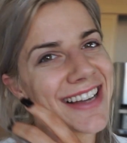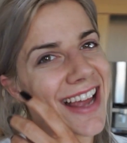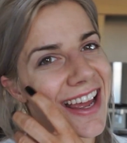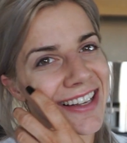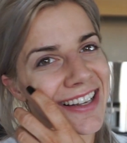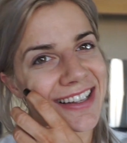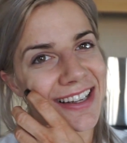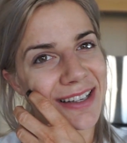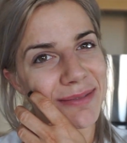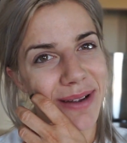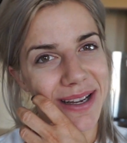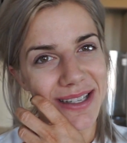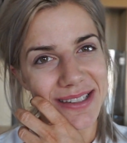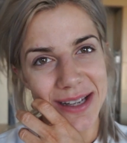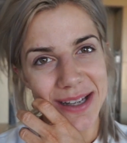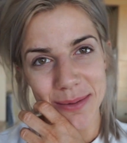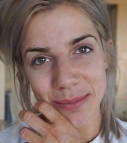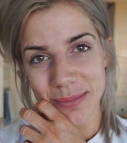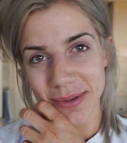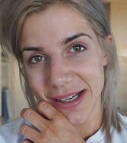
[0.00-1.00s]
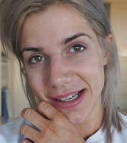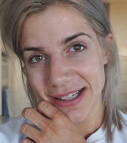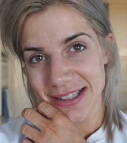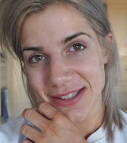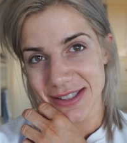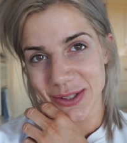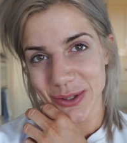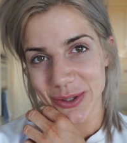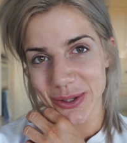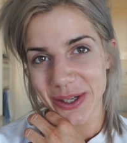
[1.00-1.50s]
an Adelaide-based company,
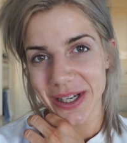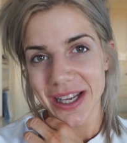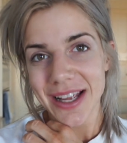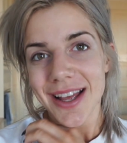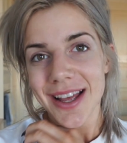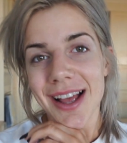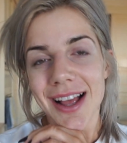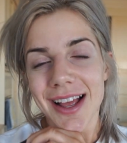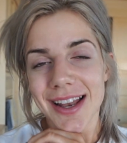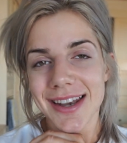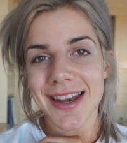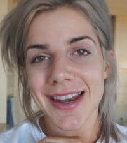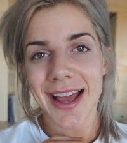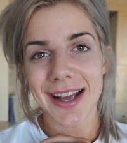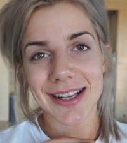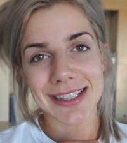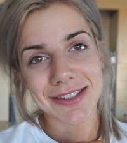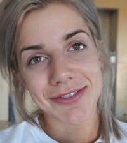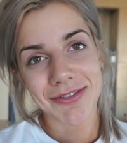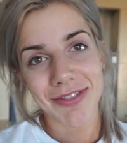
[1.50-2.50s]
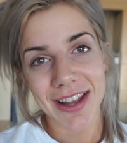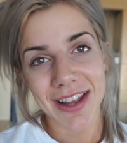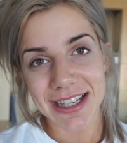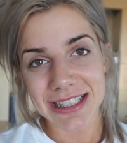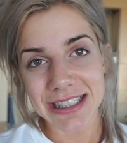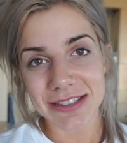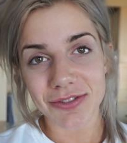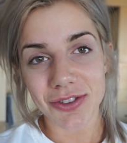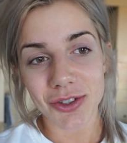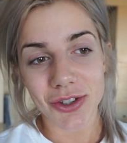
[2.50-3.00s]
so Next
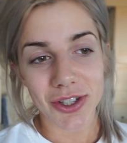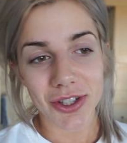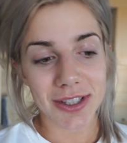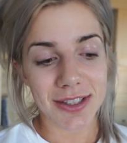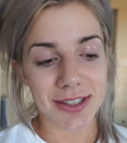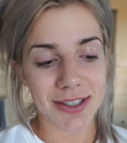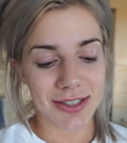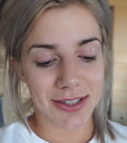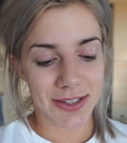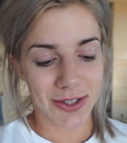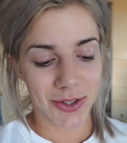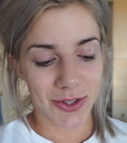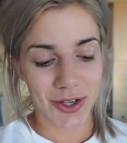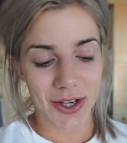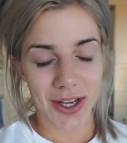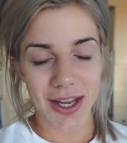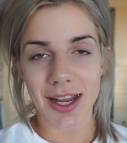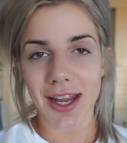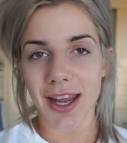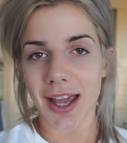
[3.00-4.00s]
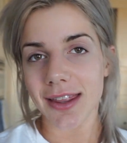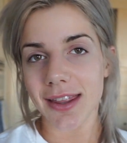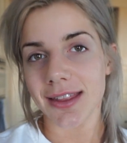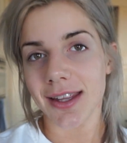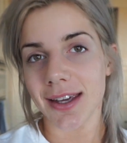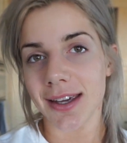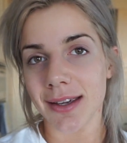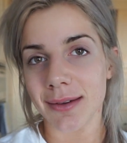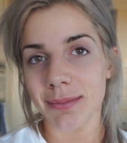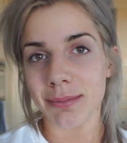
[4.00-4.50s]
Flex Foods, so you can get
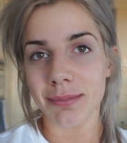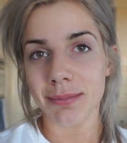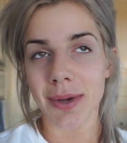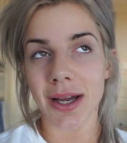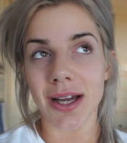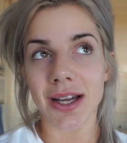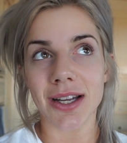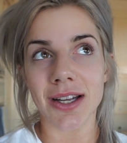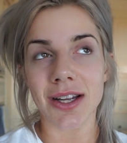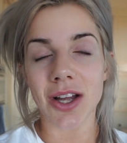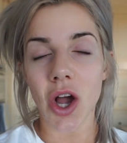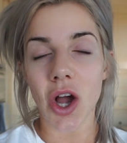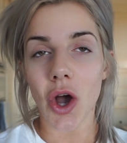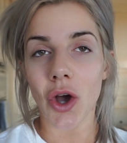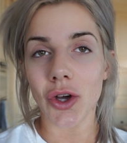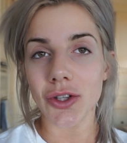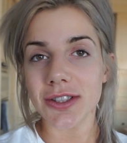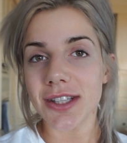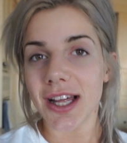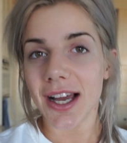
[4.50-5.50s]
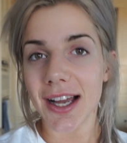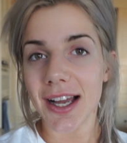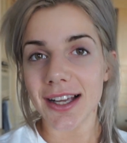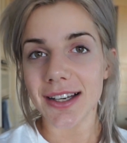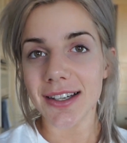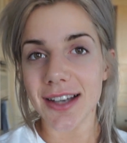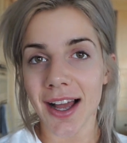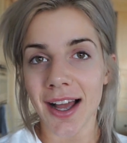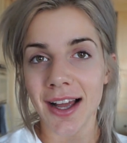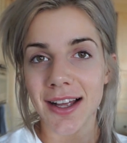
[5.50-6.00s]
them
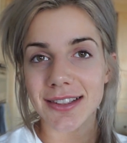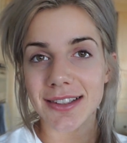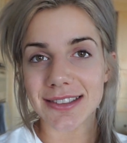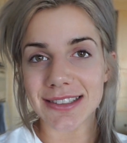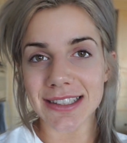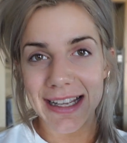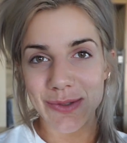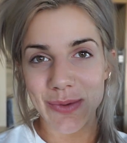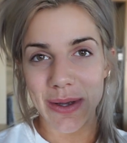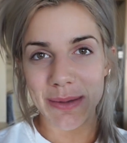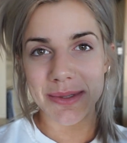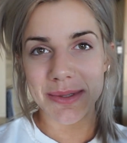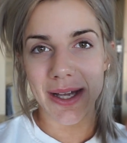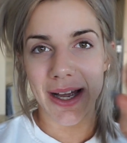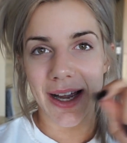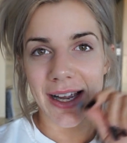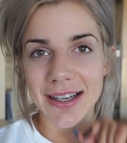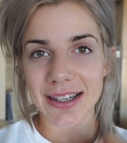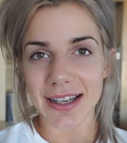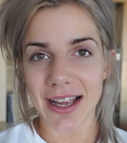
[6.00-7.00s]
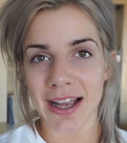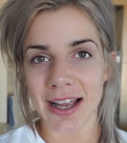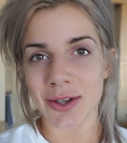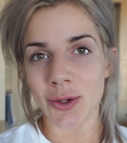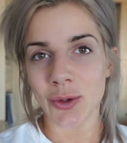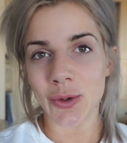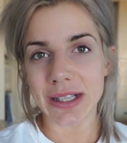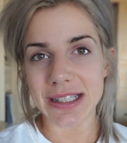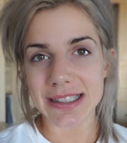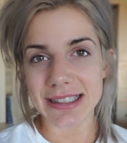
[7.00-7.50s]
online at his website, and
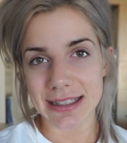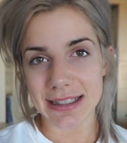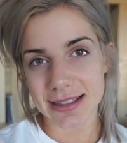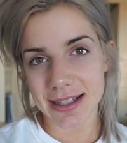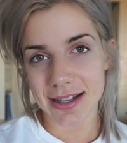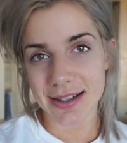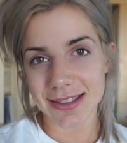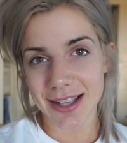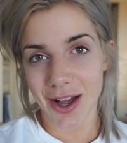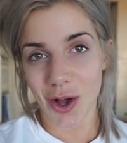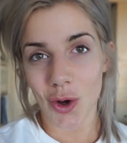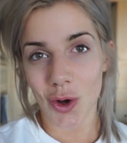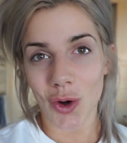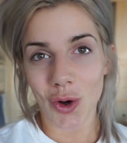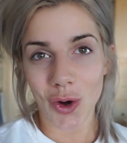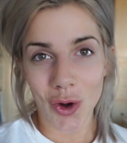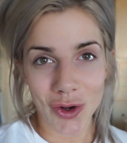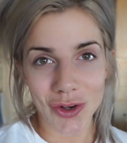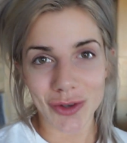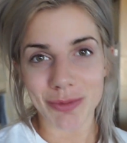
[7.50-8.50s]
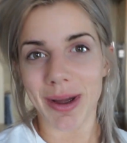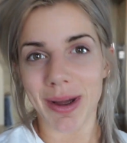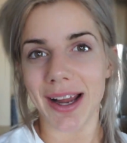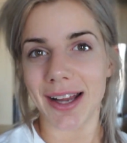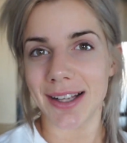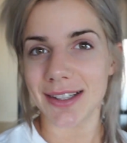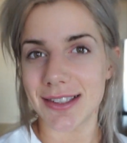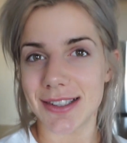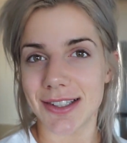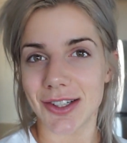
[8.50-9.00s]
all his details are on my
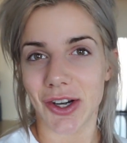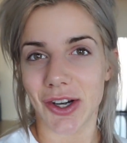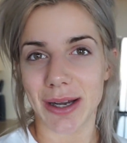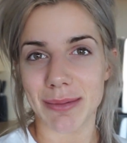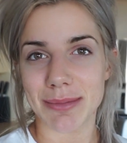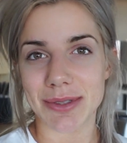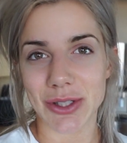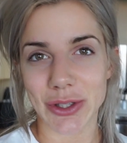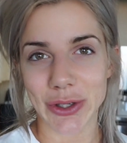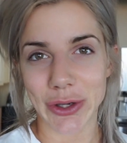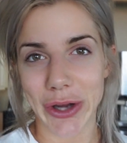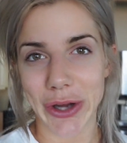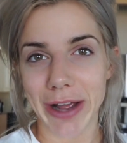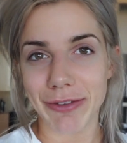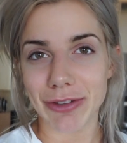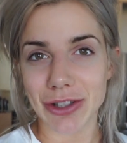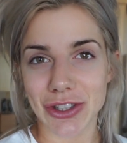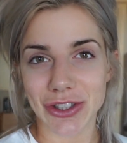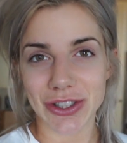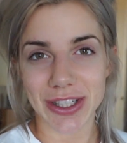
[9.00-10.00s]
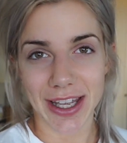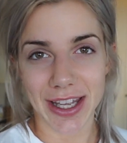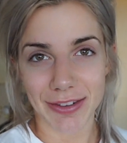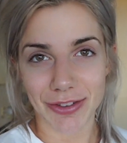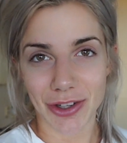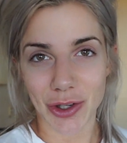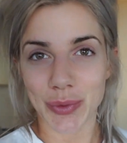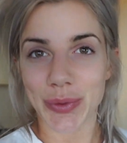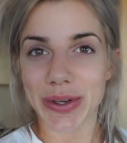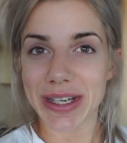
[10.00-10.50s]
Instagram, so go have a look
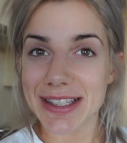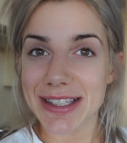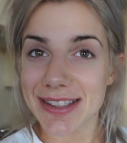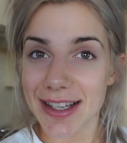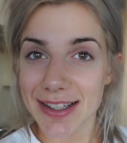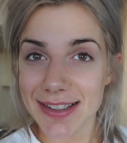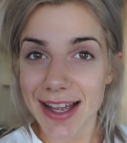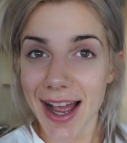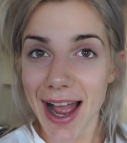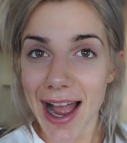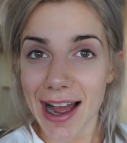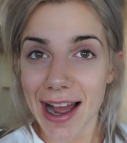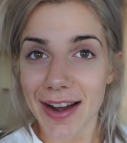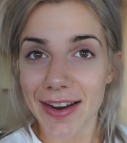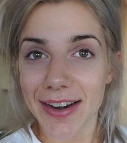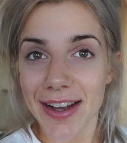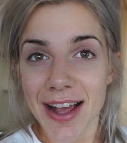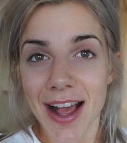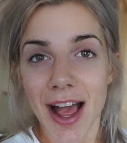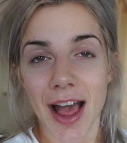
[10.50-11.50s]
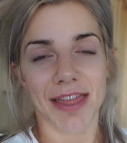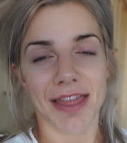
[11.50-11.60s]
if you want to suss it out.